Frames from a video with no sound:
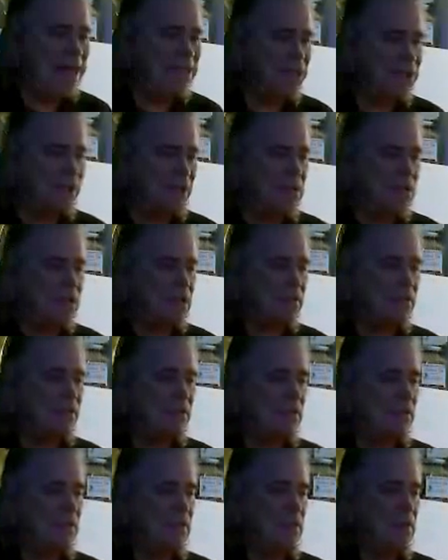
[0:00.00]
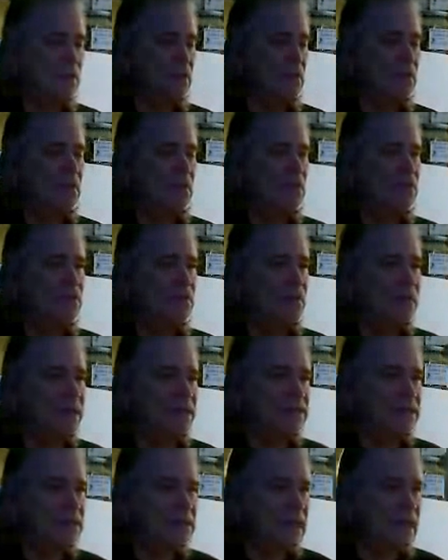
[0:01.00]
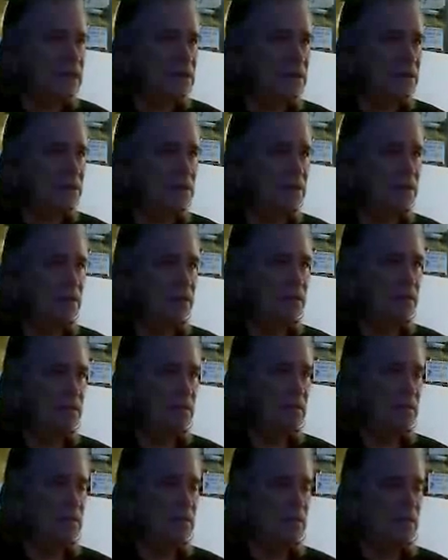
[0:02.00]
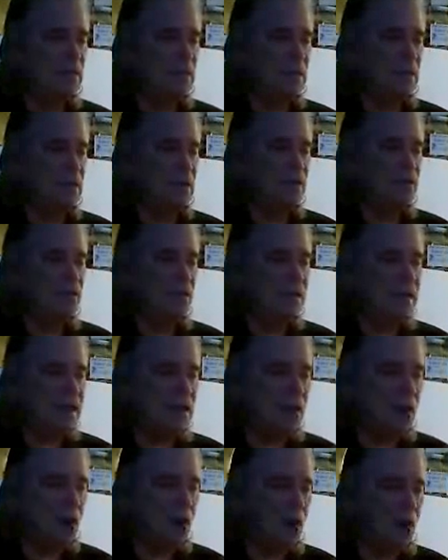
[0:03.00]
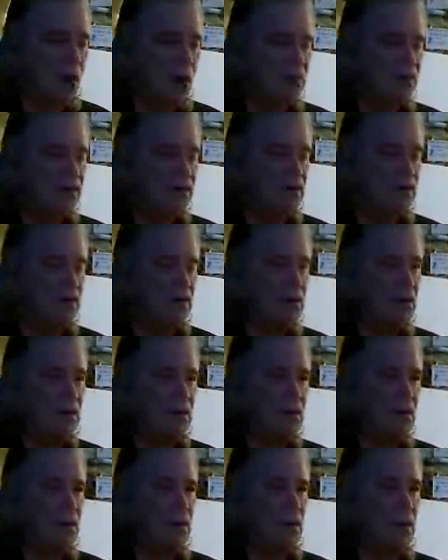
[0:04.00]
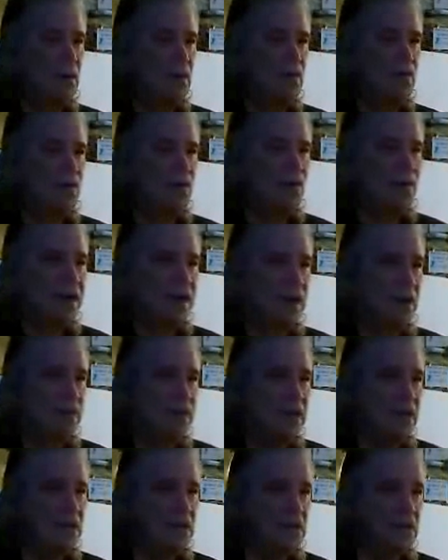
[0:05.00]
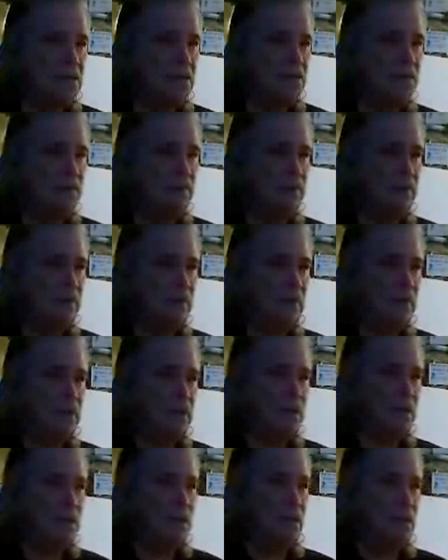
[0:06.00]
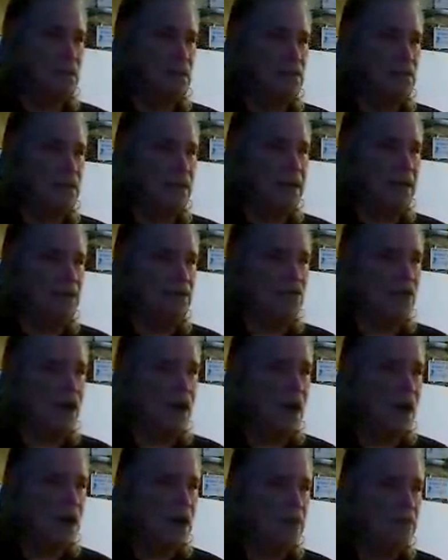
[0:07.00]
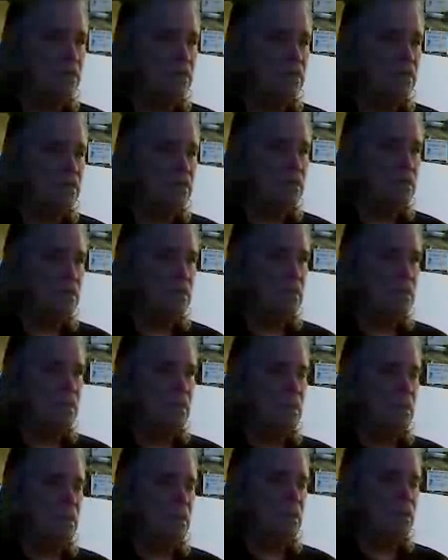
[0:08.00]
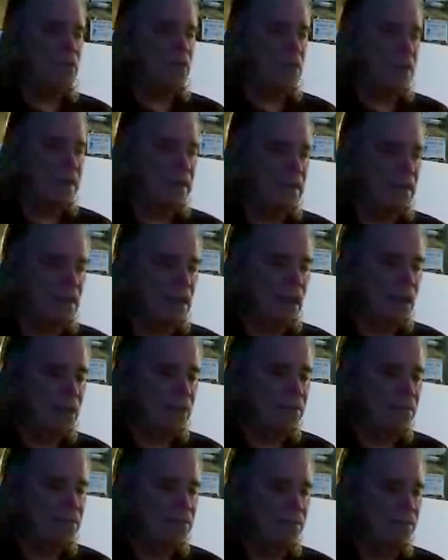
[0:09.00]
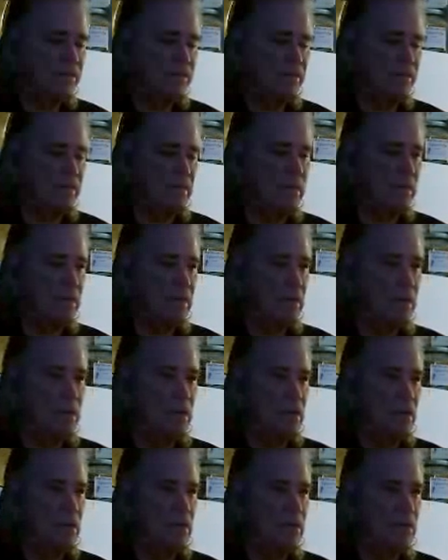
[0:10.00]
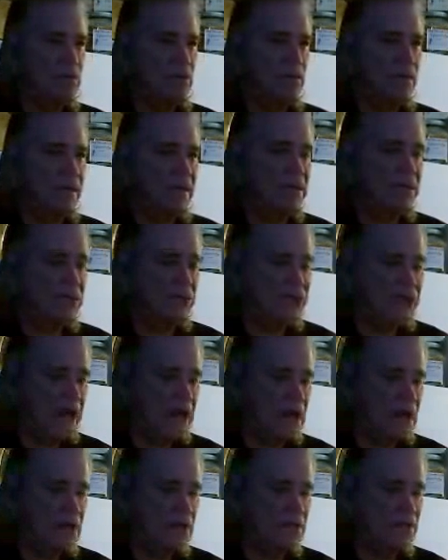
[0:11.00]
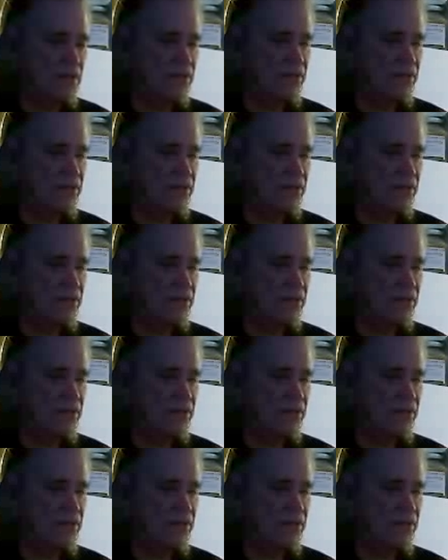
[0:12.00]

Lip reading: magic, to make sense, to make art, to make amends, to make time, to make love, to make change,